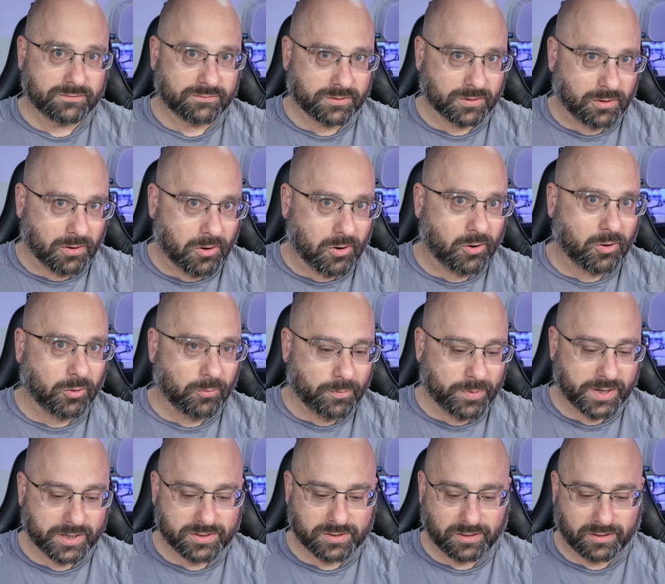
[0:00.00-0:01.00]
for all
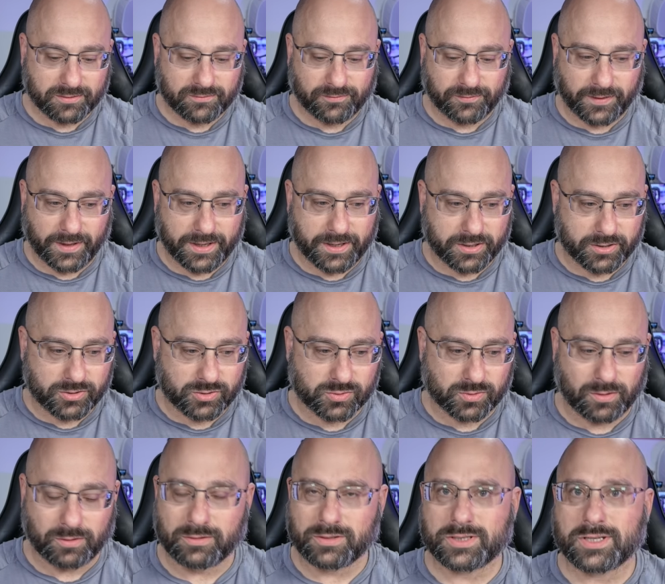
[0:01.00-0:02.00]
Pixhawk flight
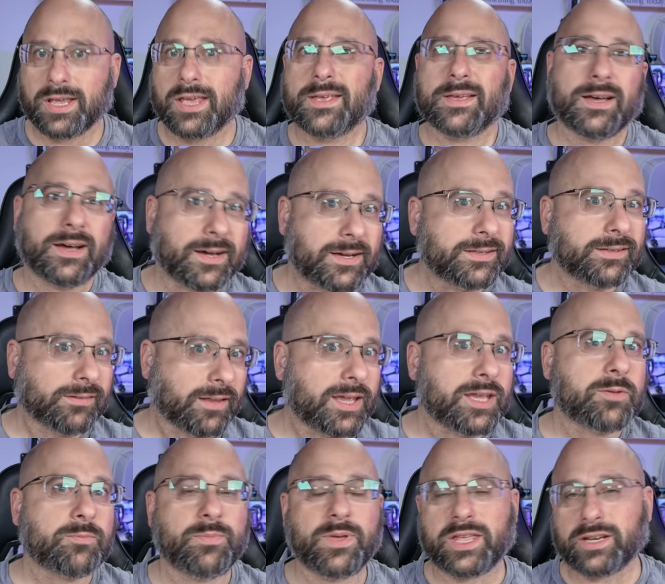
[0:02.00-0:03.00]
controllers.
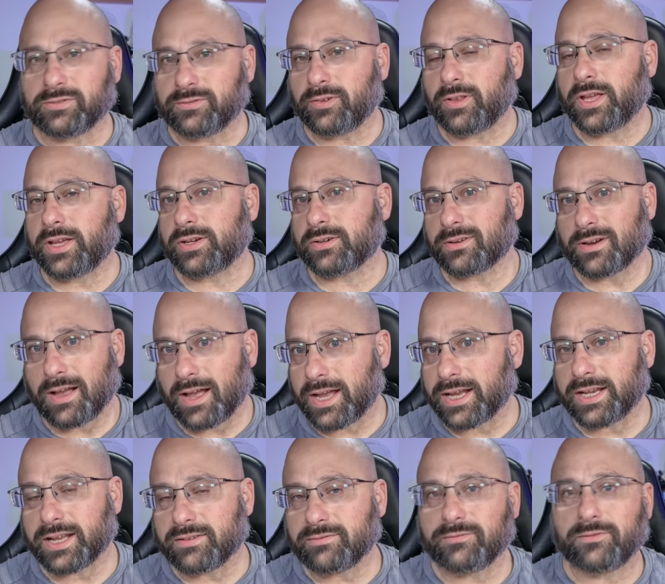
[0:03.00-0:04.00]
Unlike Betaflight or
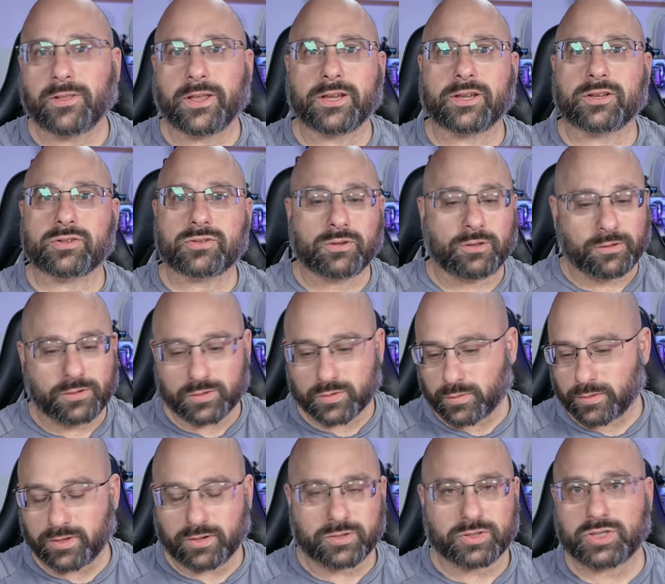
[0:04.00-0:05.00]
iNav flight controllers
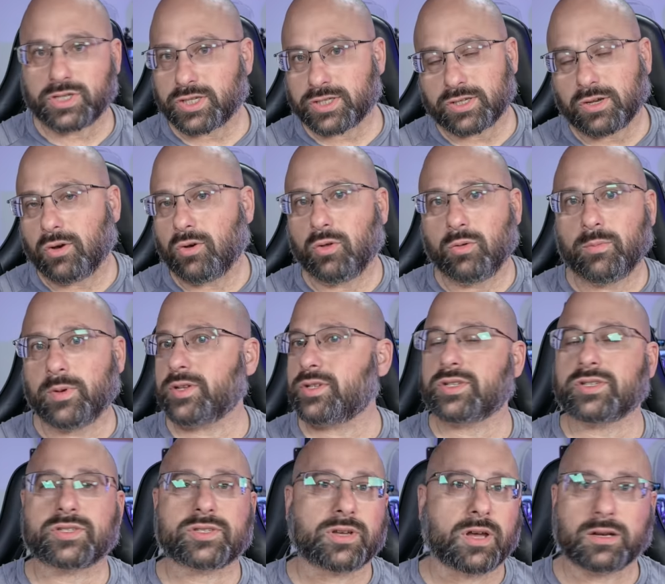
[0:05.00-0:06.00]
where there's just a whole bunch
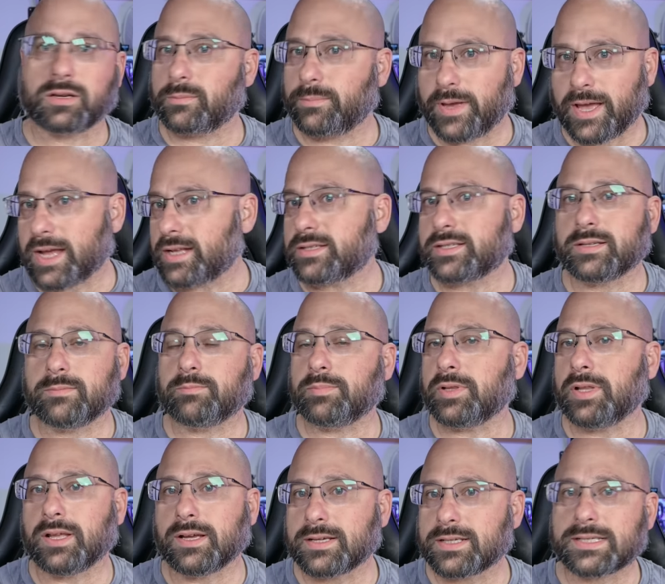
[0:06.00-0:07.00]
of solder pads and
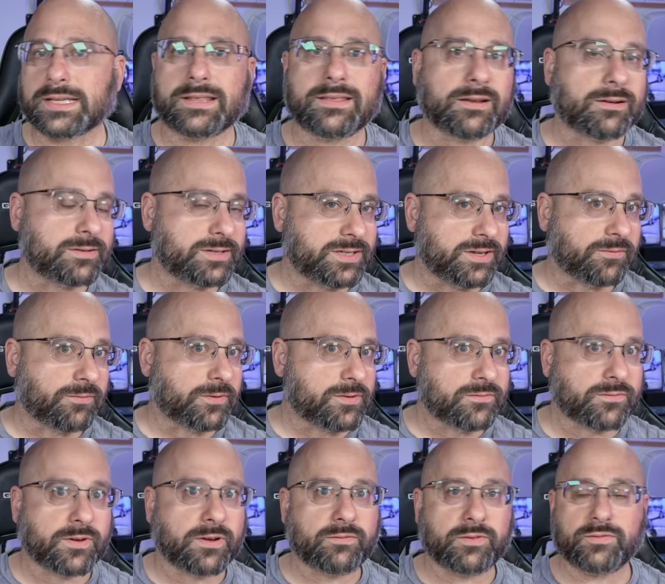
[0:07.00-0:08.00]
plugs and they're different
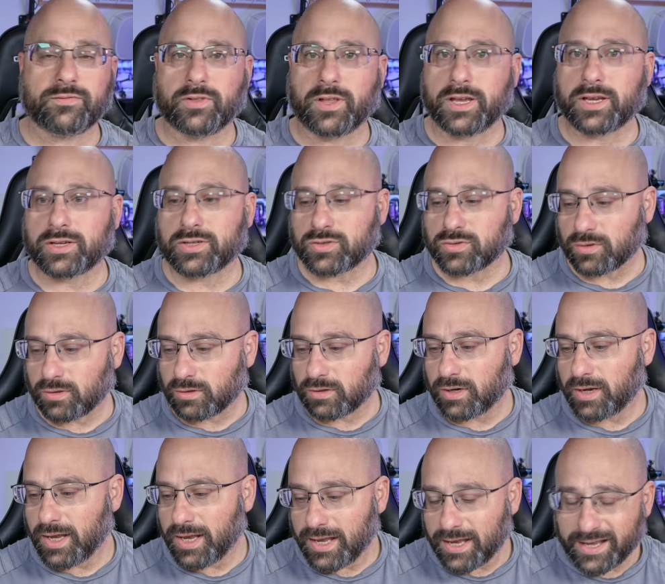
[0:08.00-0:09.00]
for every flight controller.
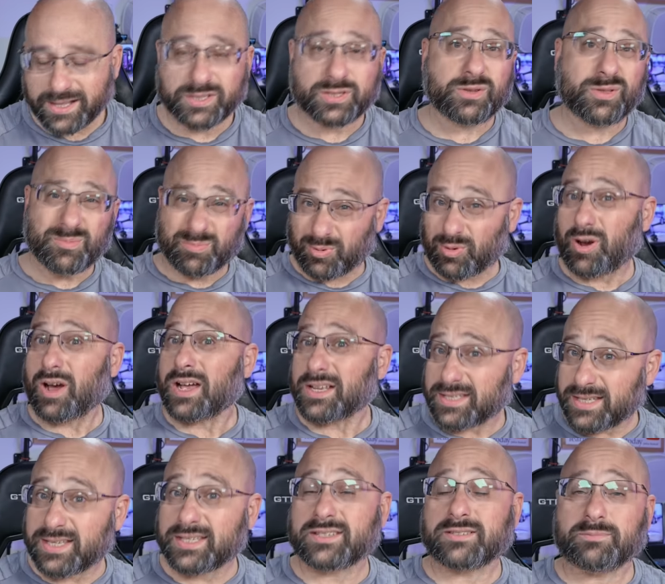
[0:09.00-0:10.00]
And so the
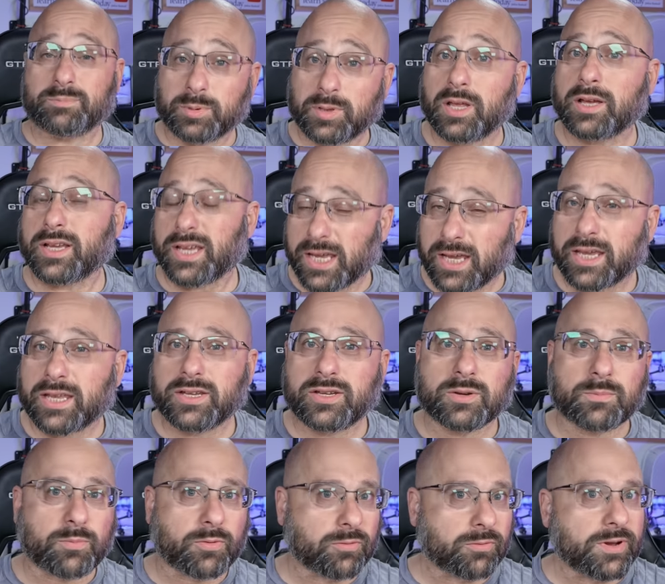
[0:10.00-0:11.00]
process of plugging in your
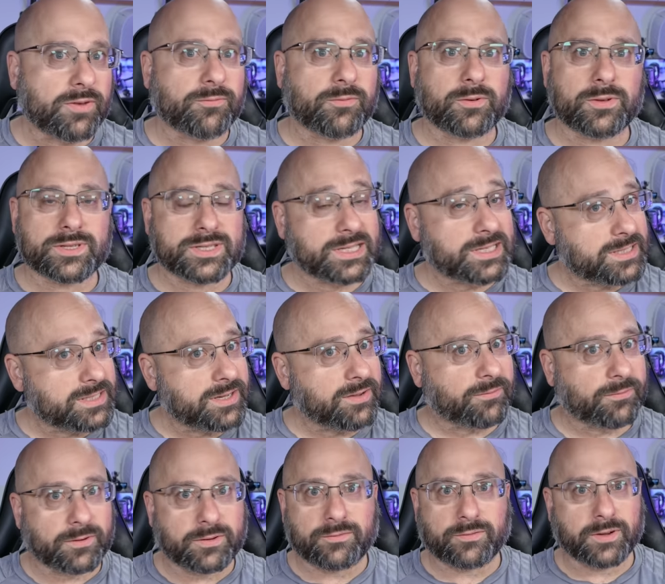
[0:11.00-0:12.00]
peripherals is
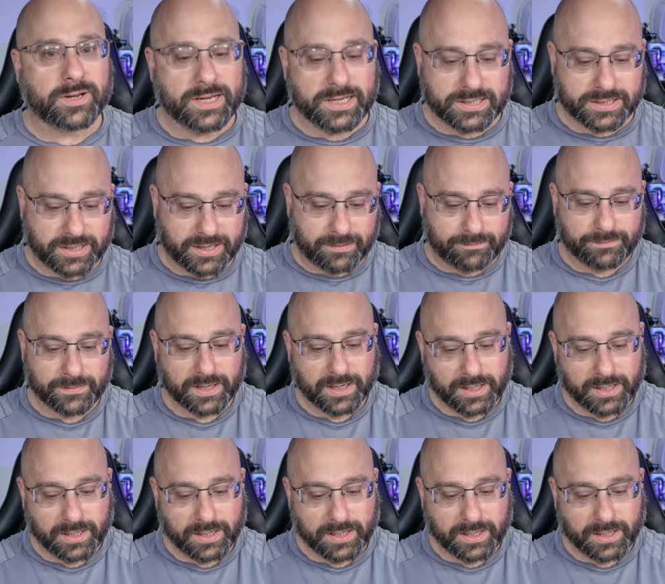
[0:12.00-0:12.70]
different for each of them.